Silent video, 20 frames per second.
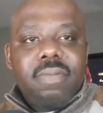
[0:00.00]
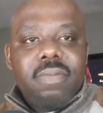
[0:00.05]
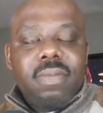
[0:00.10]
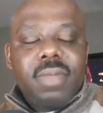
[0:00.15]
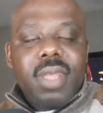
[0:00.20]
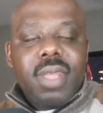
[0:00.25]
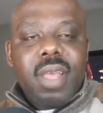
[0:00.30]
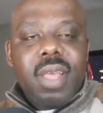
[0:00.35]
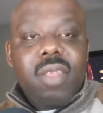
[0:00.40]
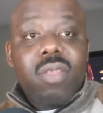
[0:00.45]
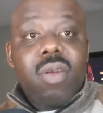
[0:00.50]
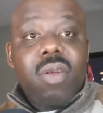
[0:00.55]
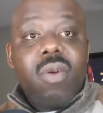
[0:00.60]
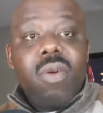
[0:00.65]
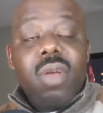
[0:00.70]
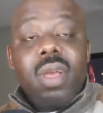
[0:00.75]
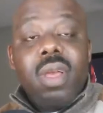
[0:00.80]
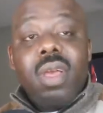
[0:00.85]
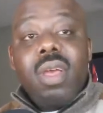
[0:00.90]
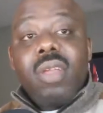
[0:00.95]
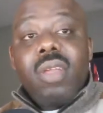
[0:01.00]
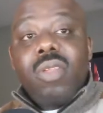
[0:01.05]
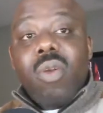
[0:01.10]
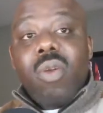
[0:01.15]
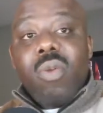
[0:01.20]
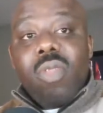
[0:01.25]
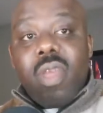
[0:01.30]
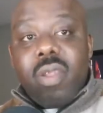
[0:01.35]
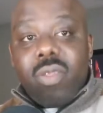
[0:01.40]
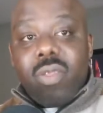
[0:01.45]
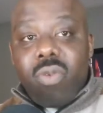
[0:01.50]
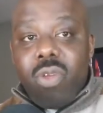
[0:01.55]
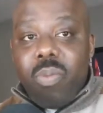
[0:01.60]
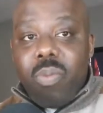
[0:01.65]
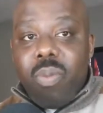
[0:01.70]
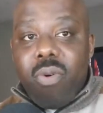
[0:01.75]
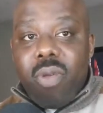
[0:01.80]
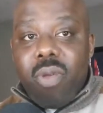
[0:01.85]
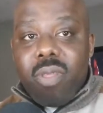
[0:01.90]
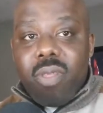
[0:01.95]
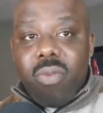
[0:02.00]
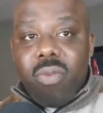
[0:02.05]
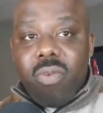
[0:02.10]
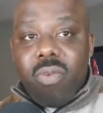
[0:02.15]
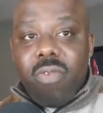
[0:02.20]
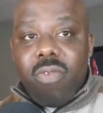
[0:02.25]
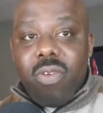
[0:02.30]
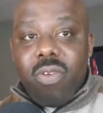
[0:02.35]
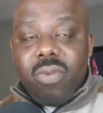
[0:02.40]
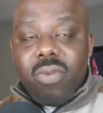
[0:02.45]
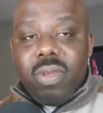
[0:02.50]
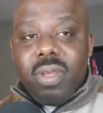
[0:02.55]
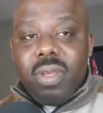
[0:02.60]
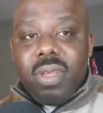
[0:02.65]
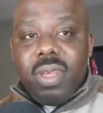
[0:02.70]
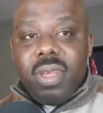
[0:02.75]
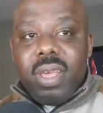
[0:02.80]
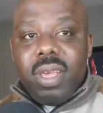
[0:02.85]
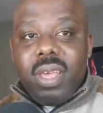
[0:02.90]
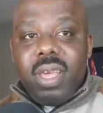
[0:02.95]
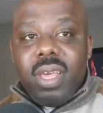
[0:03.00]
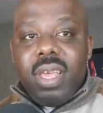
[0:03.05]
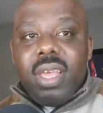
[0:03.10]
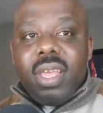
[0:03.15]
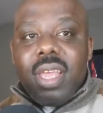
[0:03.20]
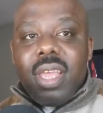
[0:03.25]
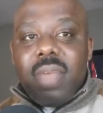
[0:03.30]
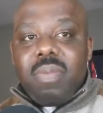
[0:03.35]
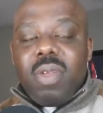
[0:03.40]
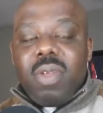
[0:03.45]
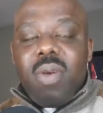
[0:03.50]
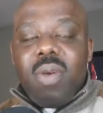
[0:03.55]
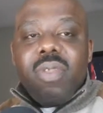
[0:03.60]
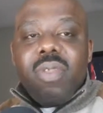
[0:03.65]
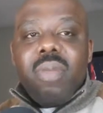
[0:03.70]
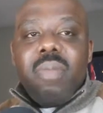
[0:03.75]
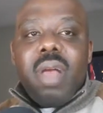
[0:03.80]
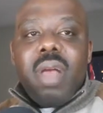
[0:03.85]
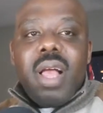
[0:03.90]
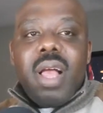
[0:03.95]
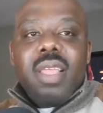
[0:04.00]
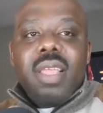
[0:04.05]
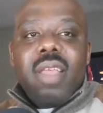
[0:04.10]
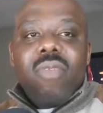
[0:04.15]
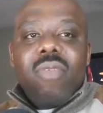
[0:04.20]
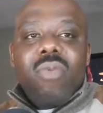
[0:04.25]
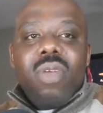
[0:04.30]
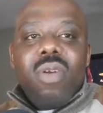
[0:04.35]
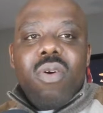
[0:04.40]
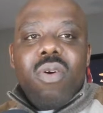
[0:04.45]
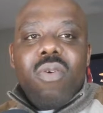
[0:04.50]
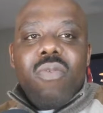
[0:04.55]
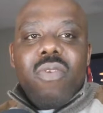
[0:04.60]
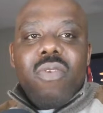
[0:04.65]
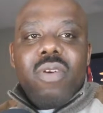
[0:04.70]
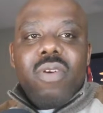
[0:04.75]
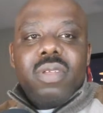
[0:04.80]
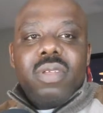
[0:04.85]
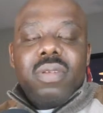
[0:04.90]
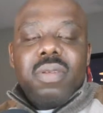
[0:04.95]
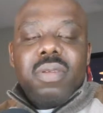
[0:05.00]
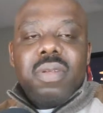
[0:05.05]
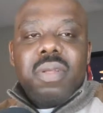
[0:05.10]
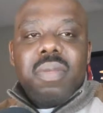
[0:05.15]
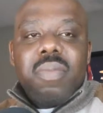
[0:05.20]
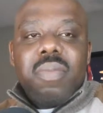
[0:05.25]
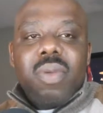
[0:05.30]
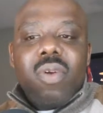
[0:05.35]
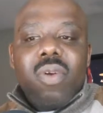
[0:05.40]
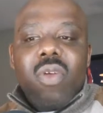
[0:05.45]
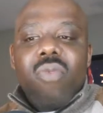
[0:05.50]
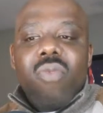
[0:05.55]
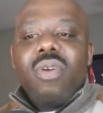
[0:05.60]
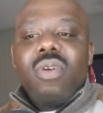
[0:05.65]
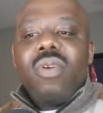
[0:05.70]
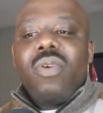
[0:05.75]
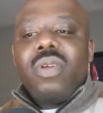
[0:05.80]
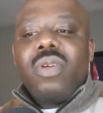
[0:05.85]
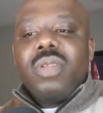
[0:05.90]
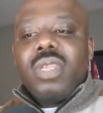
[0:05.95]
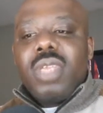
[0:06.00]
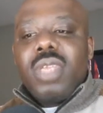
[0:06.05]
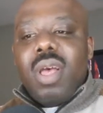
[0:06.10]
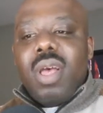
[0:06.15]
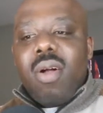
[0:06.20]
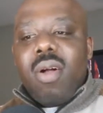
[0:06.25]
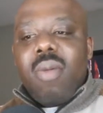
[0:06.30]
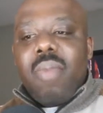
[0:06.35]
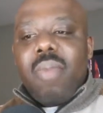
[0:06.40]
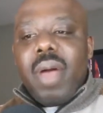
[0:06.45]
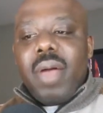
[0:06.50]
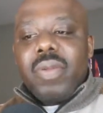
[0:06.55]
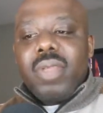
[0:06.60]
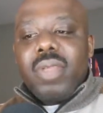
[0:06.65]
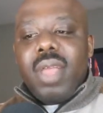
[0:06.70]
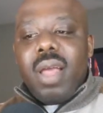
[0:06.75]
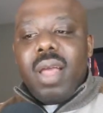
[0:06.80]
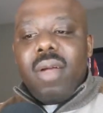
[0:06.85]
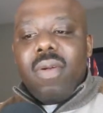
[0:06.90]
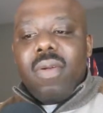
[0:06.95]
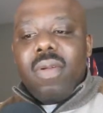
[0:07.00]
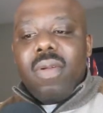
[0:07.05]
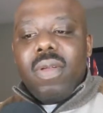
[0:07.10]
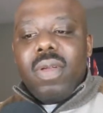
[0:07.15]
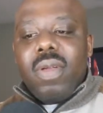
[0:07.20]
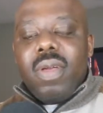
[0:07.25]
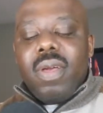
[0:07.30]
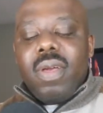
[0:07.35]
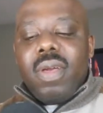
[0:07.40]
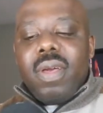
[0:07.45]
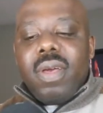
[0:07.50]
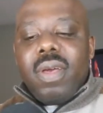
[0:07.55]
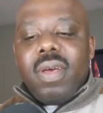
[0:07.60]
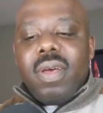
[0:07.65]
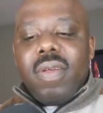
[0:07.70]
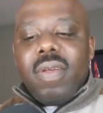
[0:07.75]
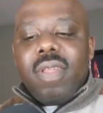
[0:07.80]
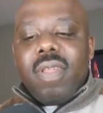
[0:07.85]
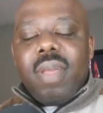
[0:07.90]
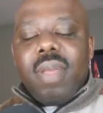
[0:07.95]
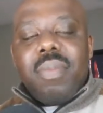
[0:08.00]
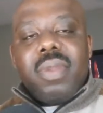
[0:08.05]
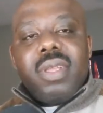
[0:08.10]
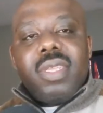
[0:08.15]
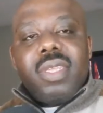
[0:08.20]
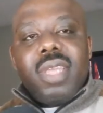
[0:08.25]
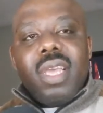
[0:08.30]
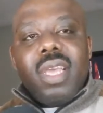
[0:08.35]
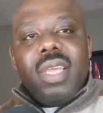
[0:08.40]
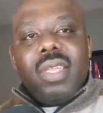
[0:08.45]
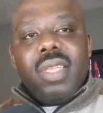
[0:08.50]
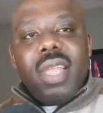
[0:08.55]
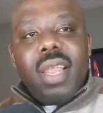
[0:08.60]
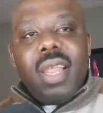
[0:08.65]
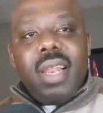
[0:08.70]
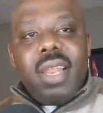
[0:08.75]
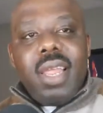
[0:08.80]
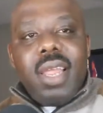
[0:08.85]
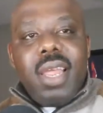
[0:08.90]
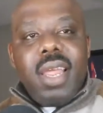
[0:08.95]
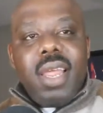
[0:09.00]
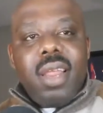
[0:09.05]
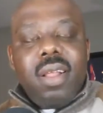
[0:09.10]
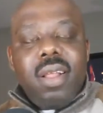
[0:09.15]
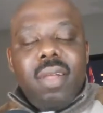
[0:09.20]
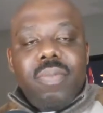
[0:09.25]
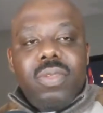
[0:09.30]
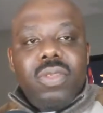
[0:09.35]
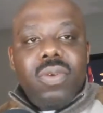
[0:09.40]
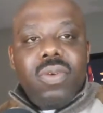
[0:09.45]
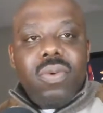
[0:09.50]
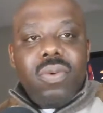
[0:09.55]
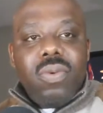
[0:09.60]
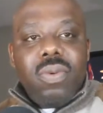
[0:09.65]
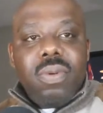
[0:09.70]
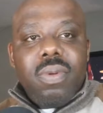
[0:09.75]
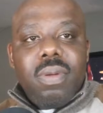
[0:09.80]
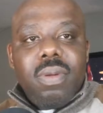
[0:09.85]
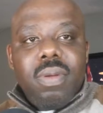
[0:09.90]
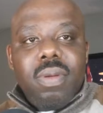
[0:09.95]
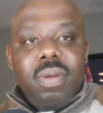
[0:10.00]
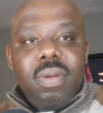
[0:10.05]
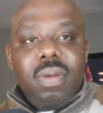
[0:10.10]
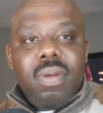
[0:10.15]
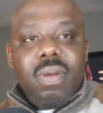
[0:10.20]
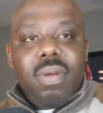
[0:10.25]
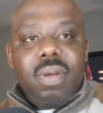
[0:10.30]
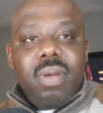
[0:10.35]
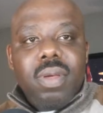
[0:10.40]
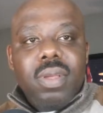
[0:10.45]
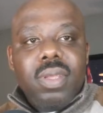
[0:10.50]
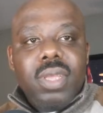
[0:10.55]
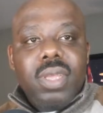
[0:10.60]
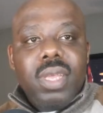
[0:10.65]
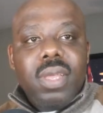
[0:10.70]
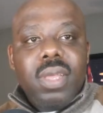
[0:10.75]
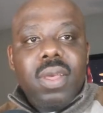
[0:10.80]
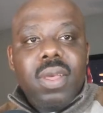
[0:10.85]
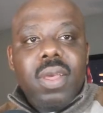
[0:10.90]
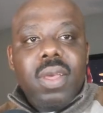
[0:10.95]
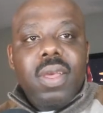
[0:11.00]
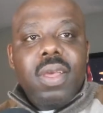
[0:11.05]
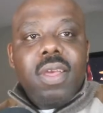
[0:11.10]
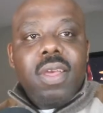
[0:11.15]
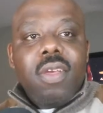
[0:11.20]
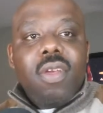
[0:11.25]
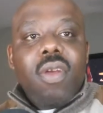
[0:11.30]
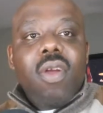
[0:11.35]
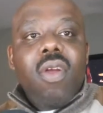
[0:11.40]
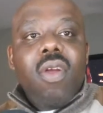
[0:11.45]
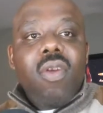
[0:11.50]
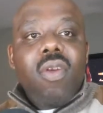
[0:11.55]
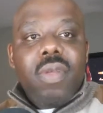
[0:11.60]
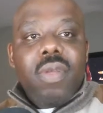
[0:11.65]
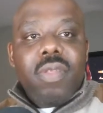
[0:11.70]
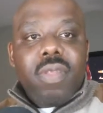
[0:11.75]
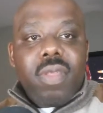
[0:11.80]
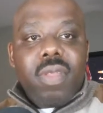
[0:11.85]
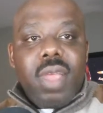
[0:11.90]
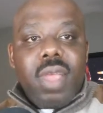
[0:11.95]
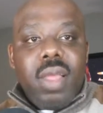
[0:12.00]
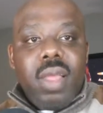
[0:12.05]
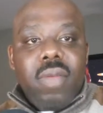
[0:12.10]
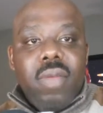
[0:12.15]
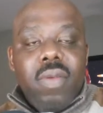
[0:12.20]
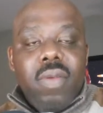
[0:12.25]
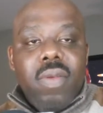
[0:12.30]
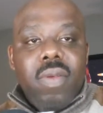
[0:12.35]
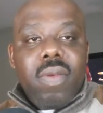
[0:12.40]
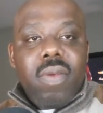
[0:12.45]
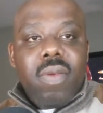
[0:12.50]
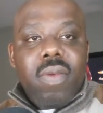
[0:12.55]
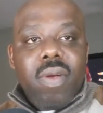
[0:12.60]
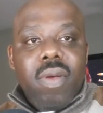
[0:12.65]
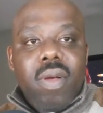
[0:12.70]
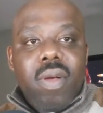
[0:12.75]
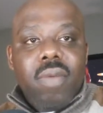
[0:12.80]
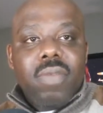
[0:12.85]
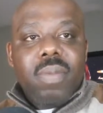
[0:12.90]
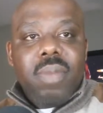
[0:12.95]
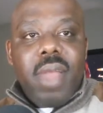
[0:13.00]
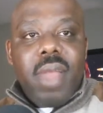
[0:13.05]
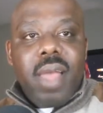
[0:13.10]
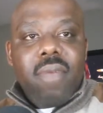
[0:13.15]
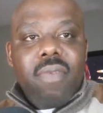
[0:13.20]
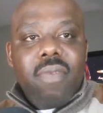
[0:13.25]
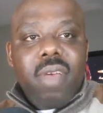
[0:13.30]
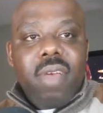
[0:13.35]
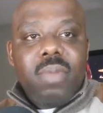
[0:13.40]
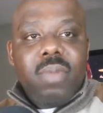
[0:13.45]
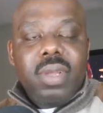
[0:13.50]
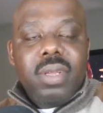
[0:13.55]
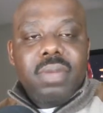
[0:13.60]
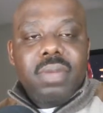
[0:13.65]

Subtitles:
And so those are the 3 points in review. Keep those in mind as we go further, because we're going to talk about now some of the things that led up to the current state of the black family.